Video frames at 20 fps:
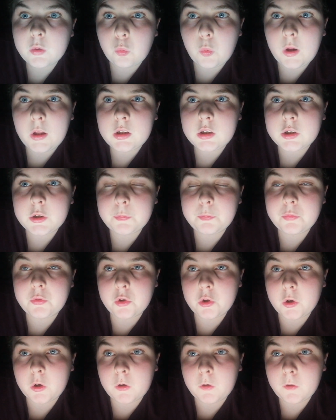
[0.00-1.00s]
Welcome
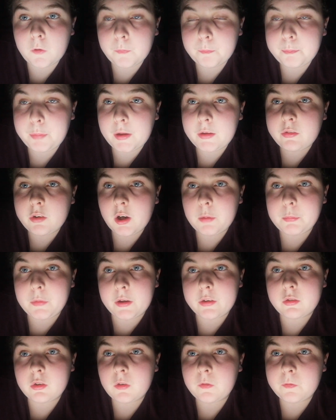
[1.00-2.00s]
to your bedtime
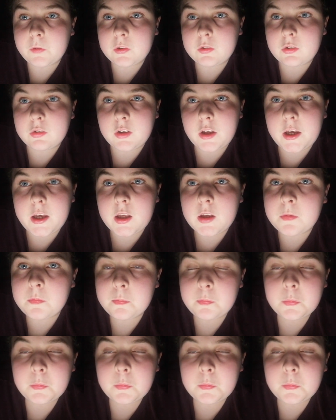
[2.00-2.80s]
lesson for today.